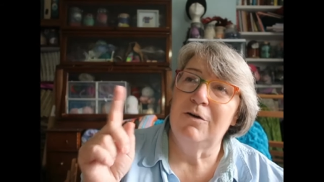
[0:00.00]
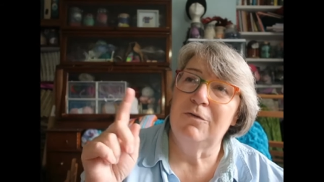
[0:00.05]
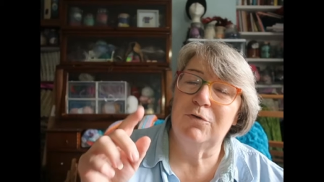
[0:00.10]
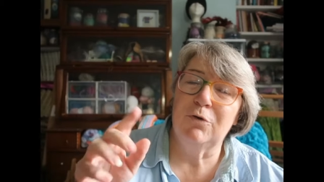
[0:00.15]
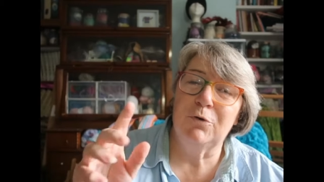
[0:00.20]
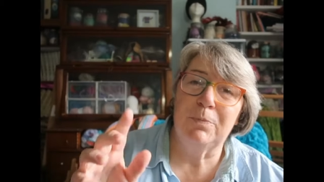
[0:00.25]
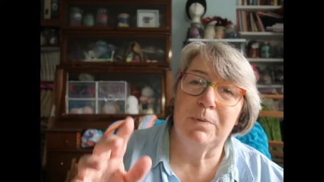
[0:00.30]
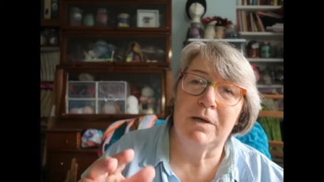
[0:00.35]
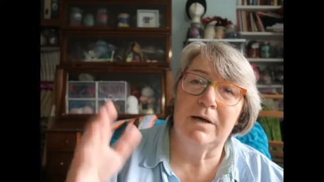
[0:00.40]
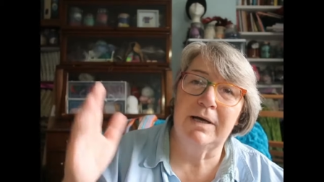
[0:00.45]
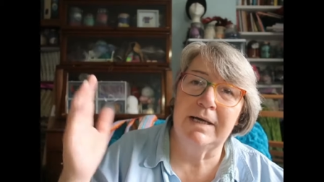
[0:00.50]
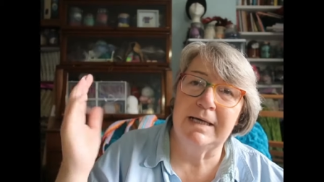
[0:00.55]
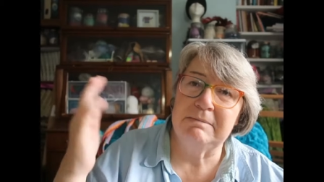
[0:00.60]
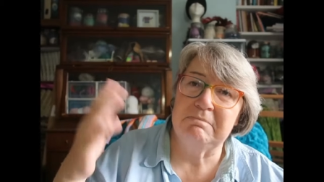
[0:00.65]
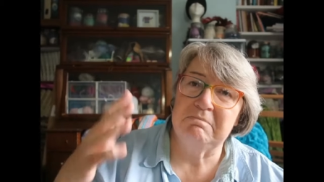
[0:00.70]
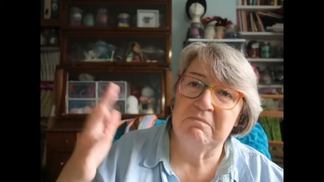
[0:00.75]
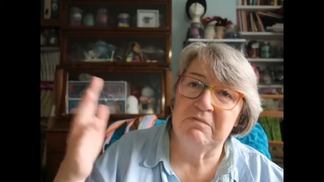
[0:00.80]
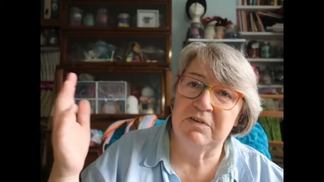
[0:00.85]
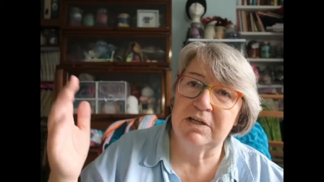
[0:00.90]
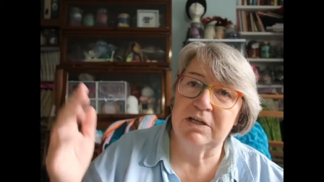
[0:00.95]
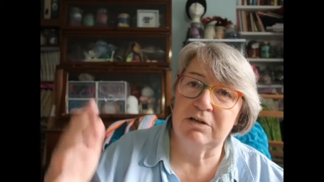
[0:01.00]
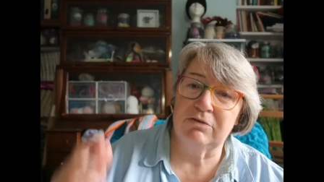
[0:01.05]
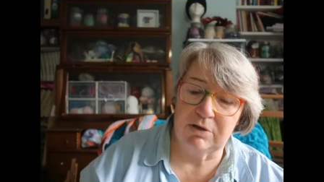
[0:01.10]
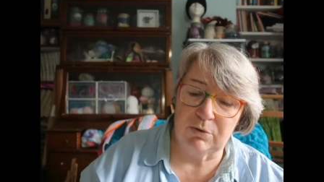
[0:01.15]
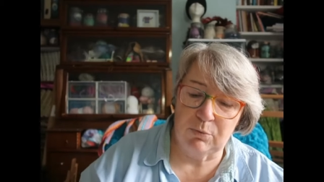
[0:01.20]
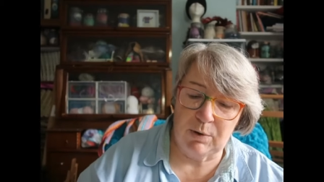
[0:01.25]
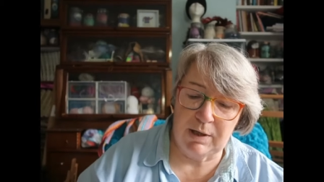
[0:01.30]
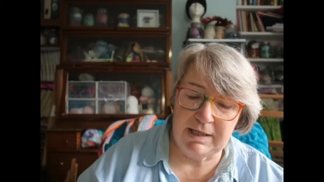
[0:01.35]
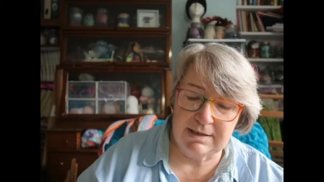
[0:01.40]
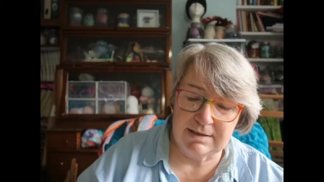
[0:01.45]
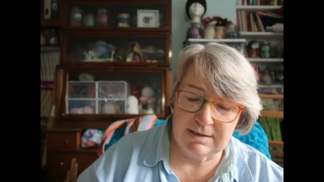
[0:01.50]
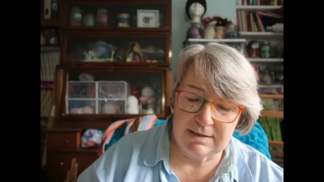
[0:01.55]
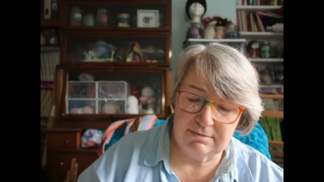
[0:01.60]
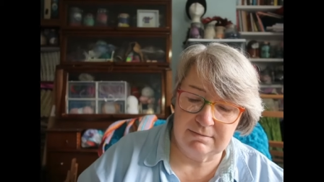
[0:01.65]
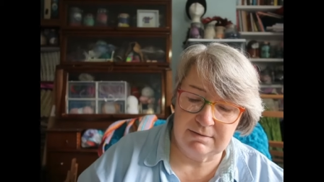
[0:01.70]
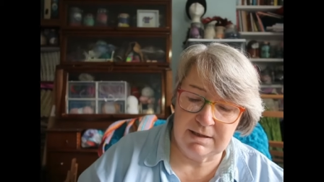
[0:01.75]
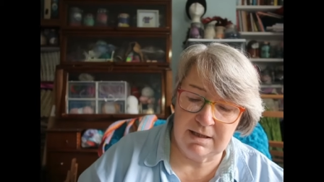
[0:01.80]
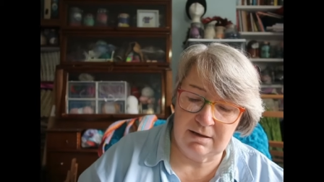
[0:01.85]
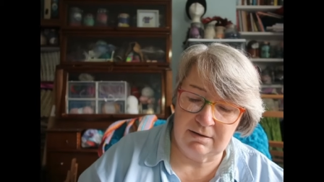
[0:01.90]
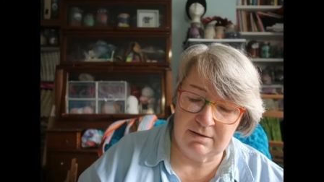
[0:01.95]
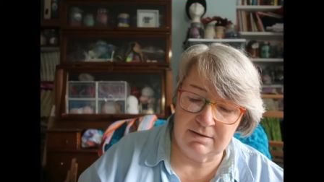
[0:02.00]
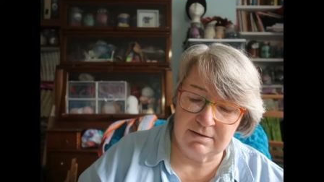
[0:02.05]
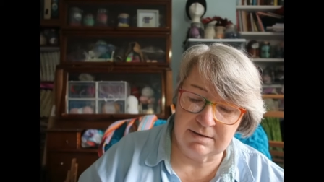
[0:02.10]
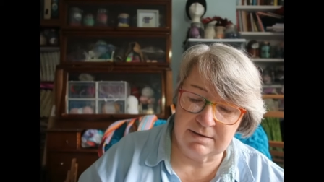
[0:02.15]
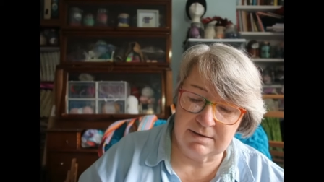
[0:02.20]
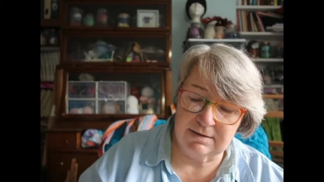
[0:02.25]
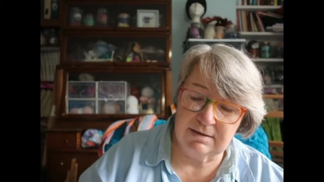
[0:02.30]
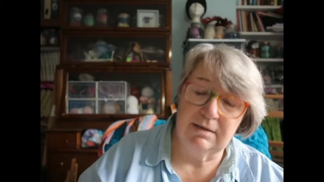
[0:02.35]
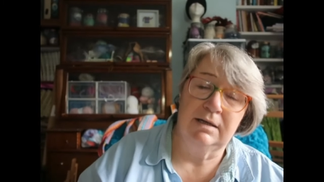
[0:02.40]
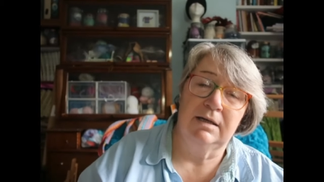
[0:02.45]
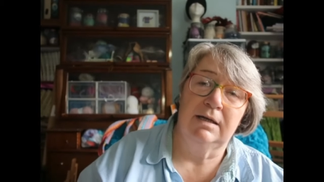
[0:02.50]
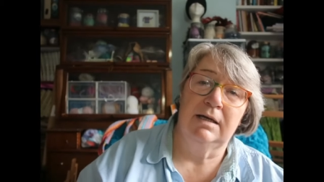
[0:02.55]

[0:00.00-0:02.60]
4-ply fingering weight yarns.